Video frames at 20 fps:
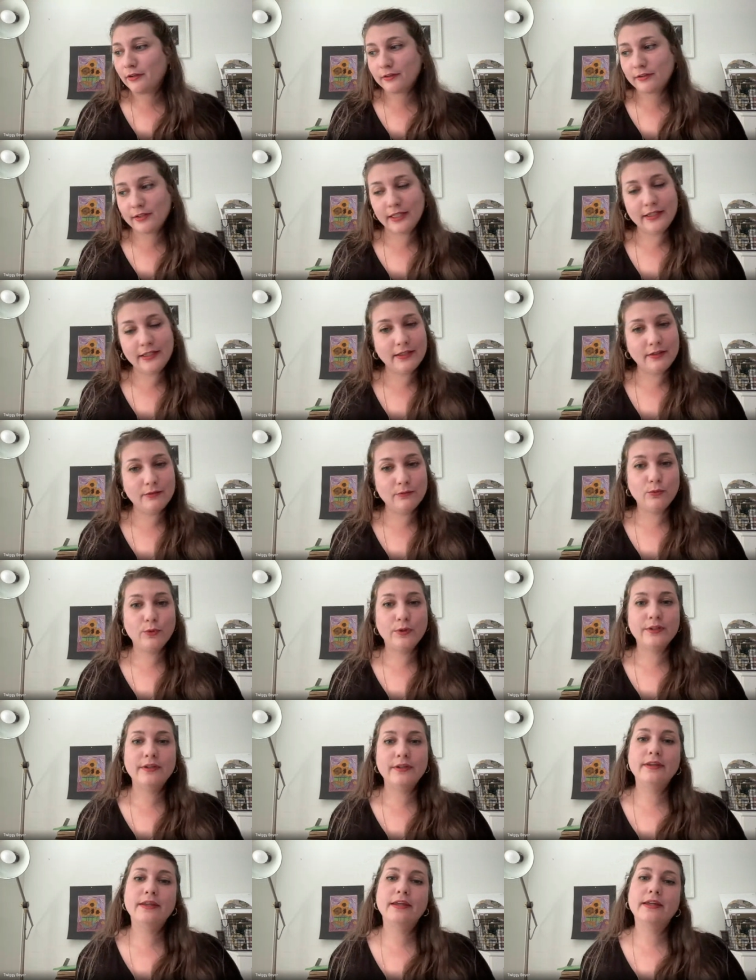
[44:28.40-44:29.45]
thinking
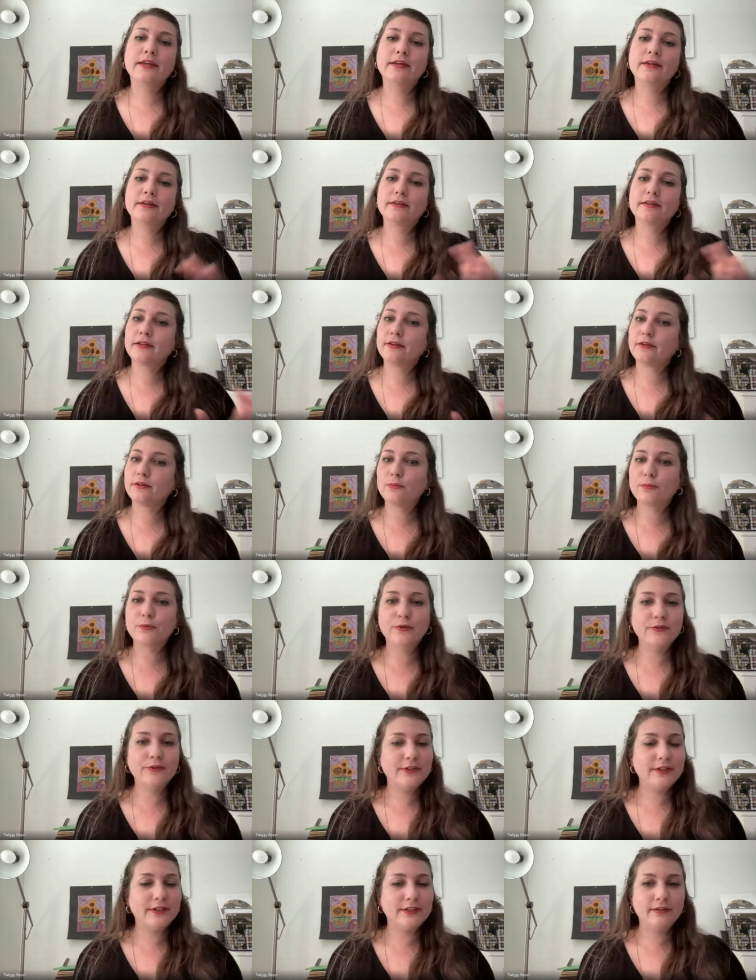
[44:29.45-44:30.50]
one thing and the other
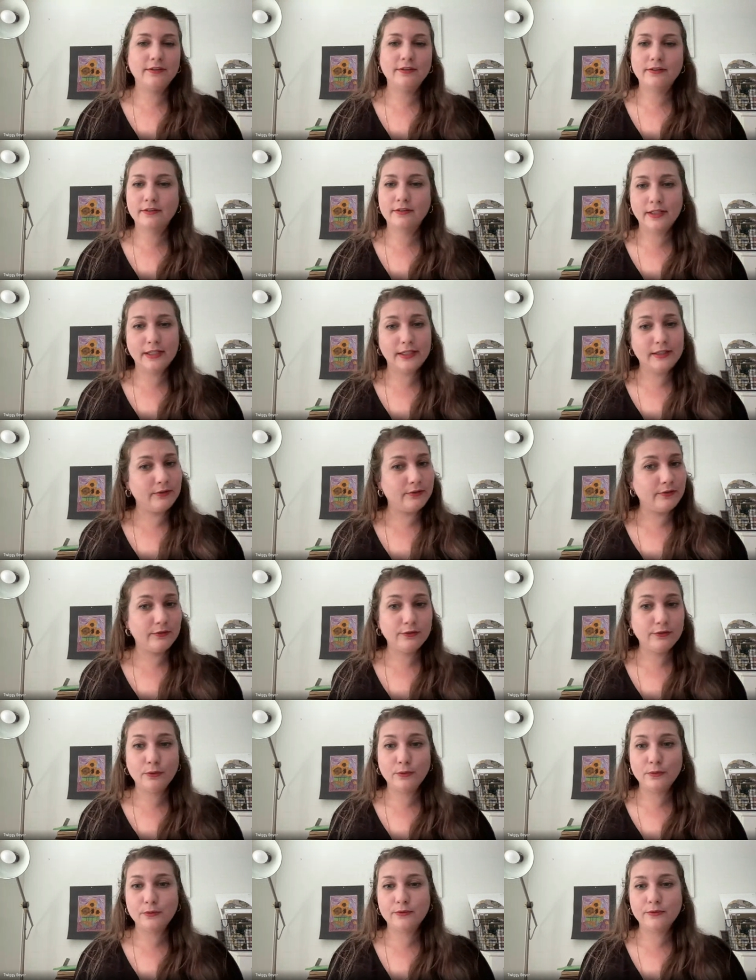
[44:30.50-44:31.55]
person is like on a
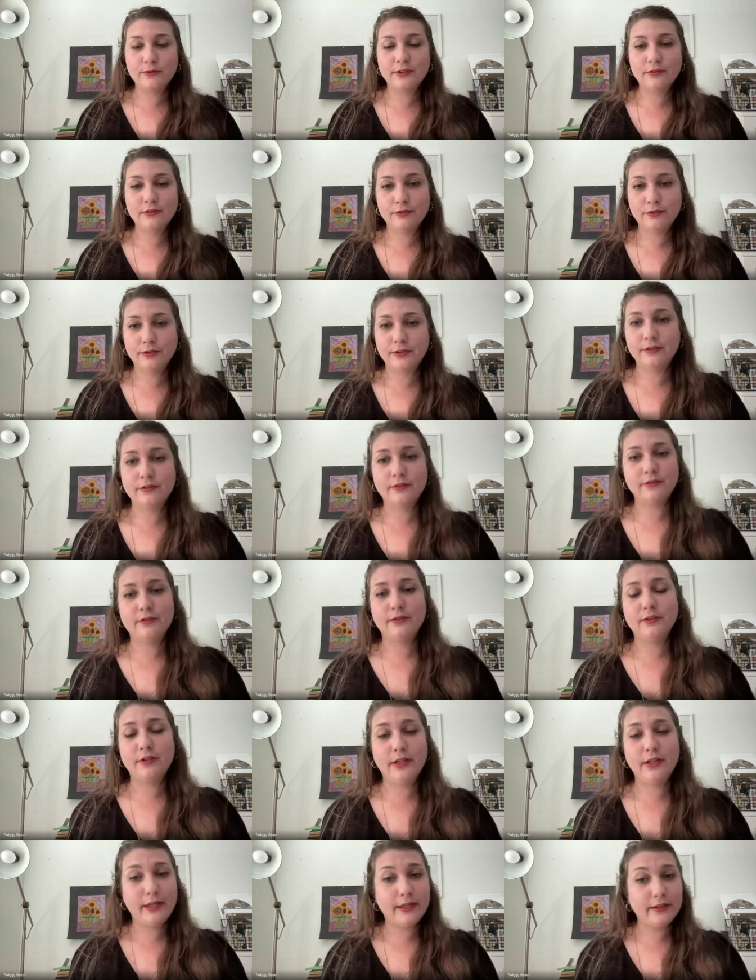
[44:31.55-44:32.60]
total different
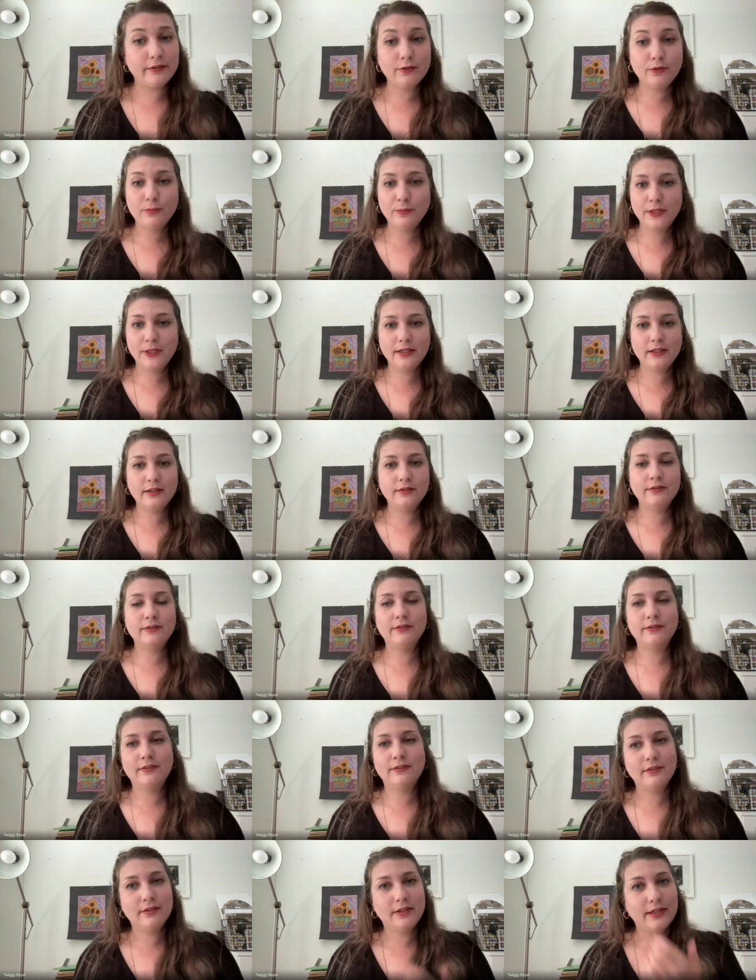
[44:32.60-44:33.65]

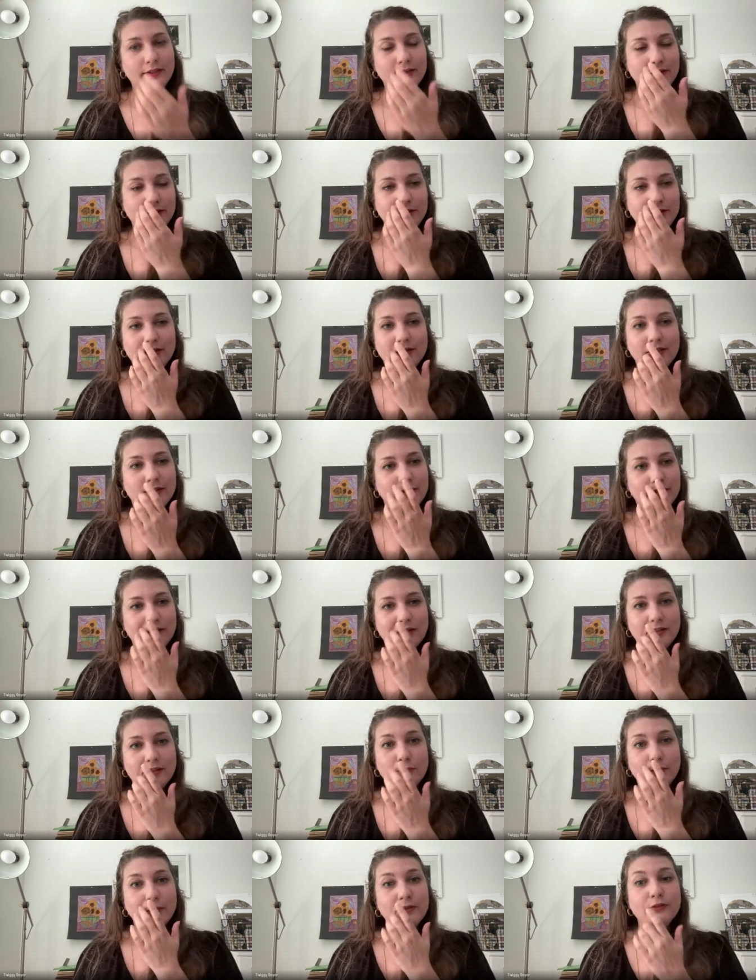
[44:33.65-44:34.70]
headspace. I think,
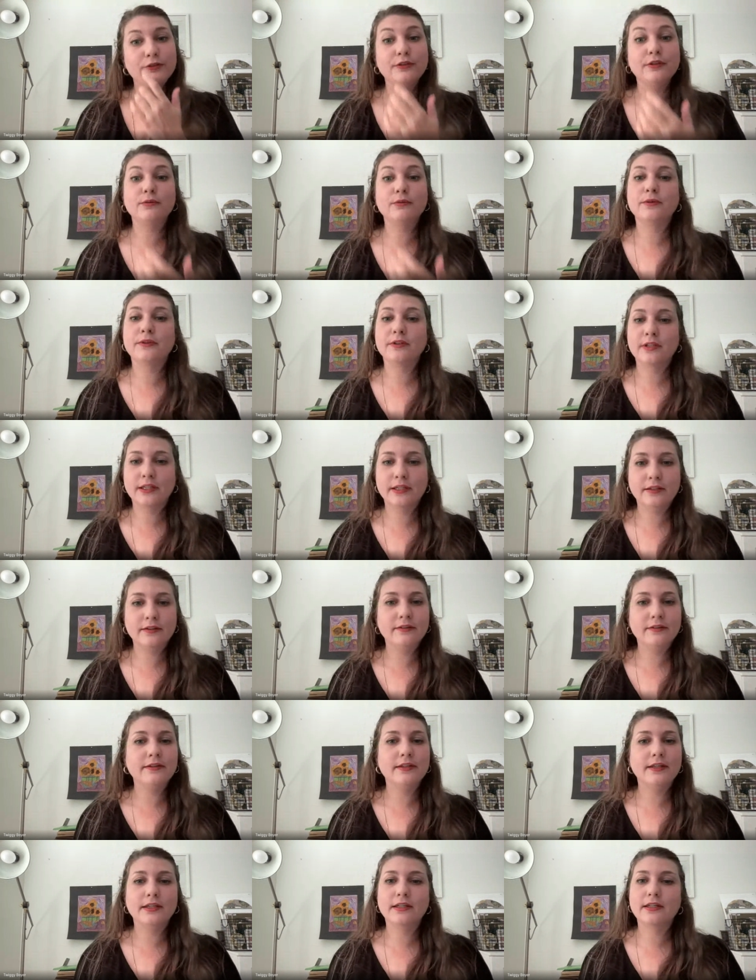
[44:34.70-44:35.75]
especially with
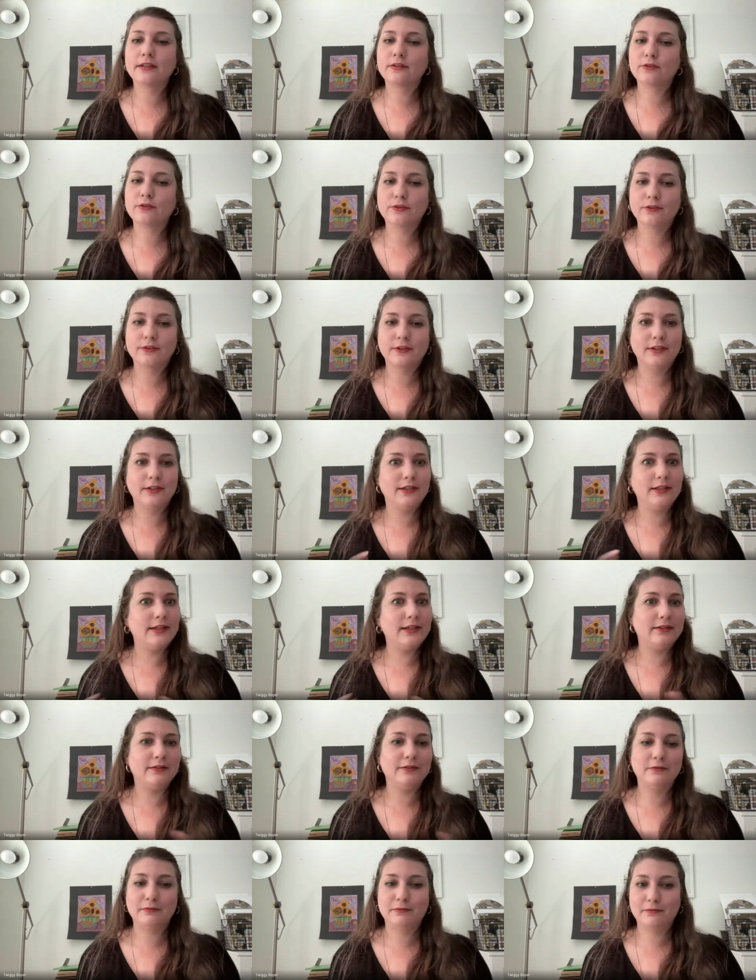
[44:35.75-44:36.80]
kids, like it just can
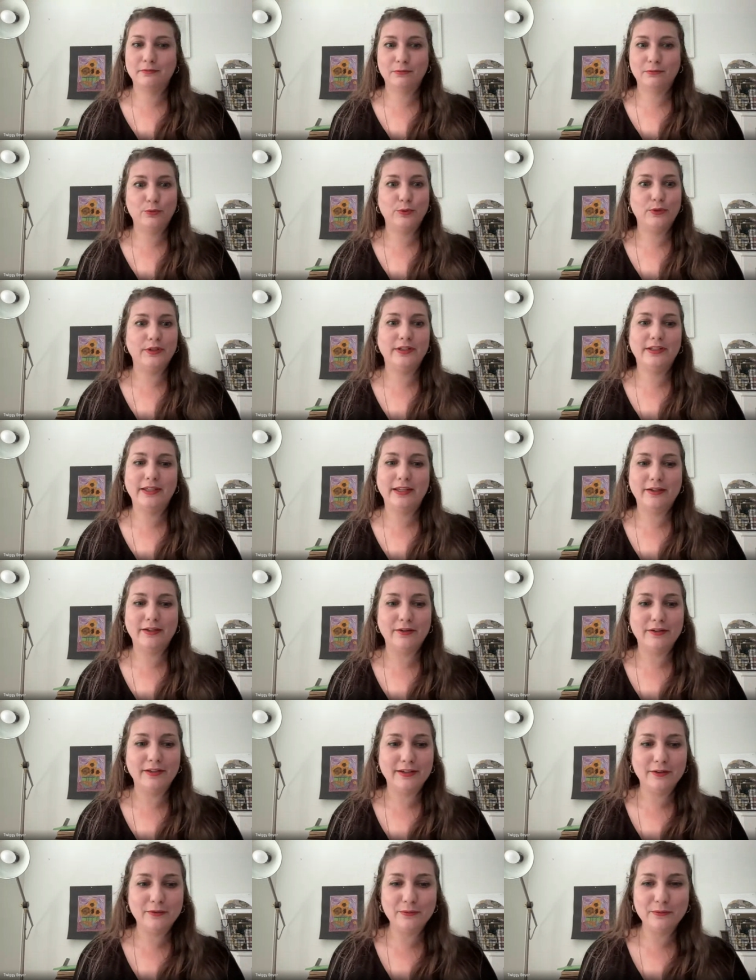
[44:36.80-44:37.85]
get really
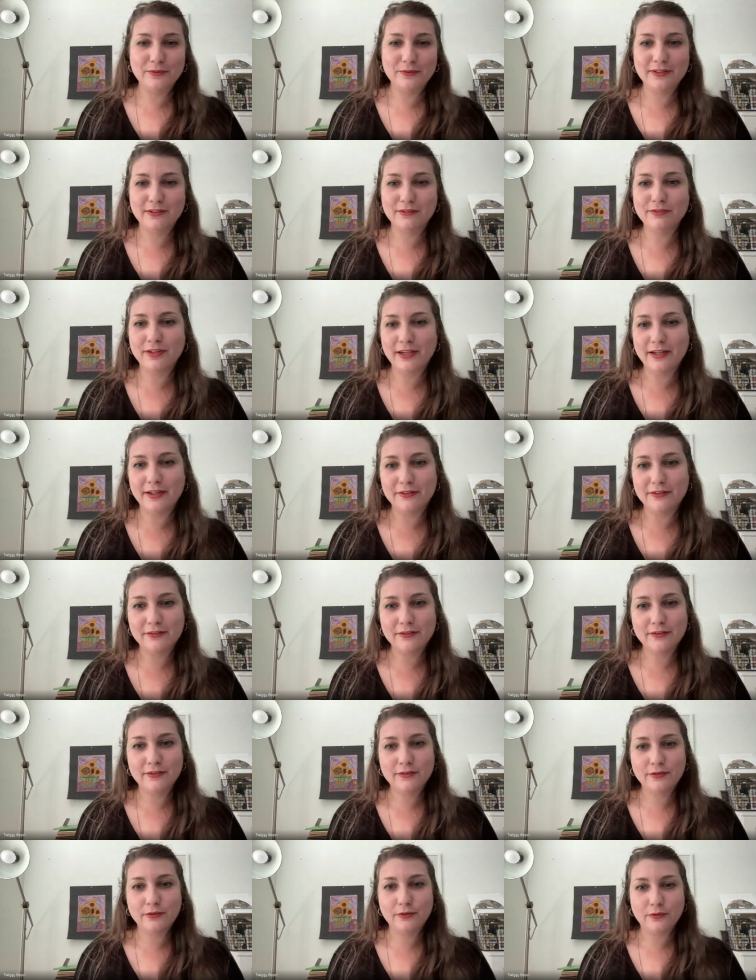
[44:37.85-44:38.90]
chaotic really
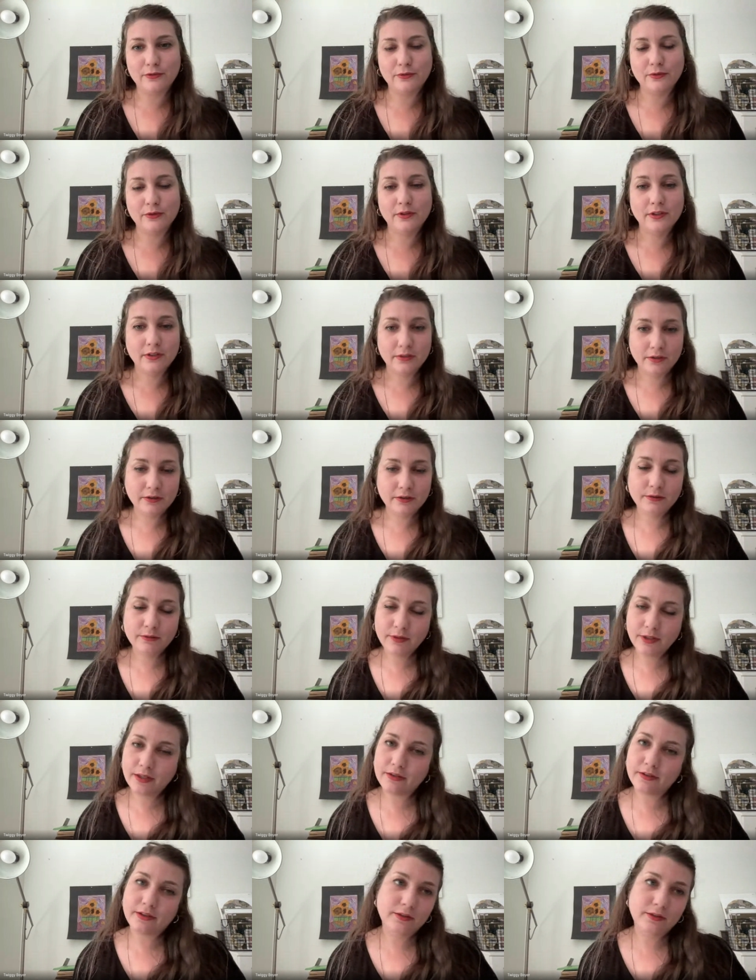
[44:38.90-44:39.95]
fast. So,
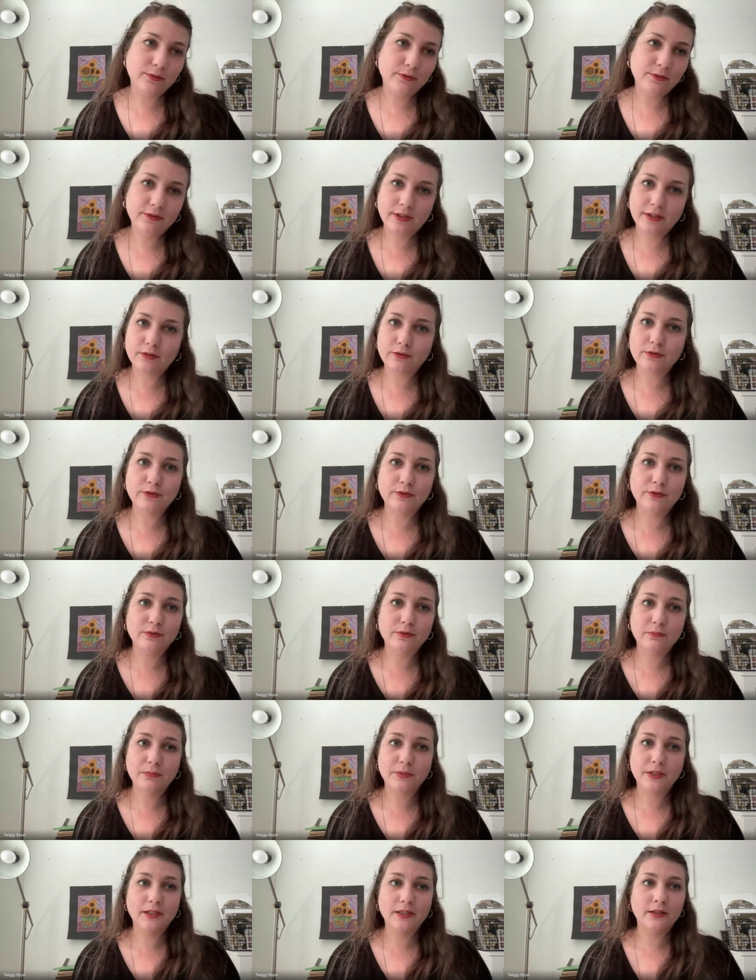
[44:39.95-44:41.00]
yeah, like you said, just
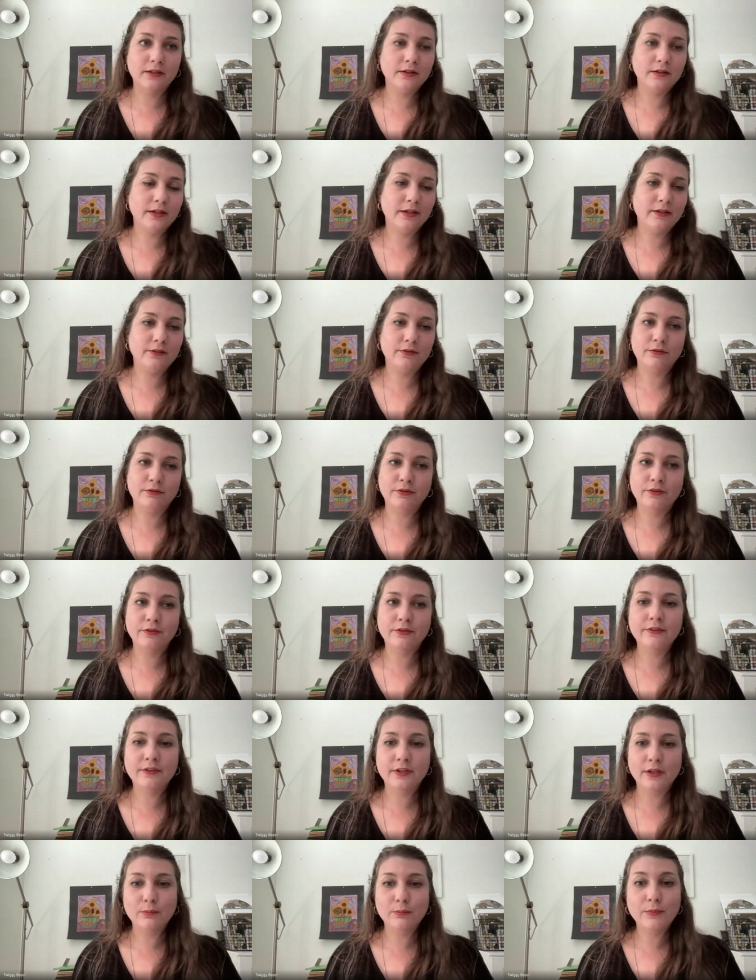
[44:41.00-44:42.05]
being kind of on the
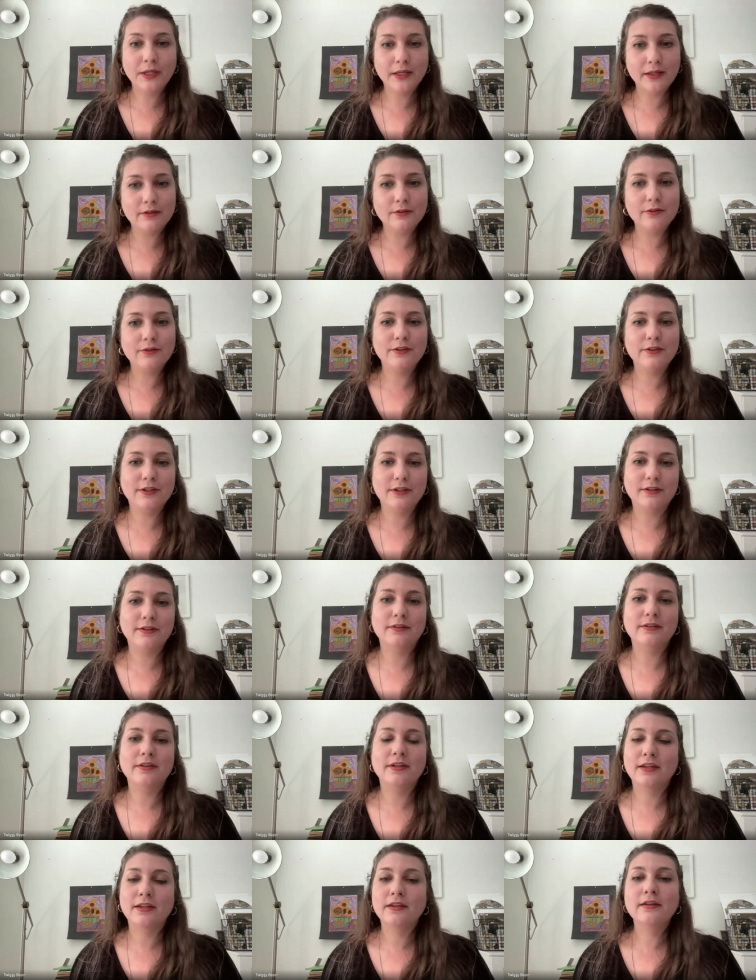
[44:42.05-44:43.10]
same page and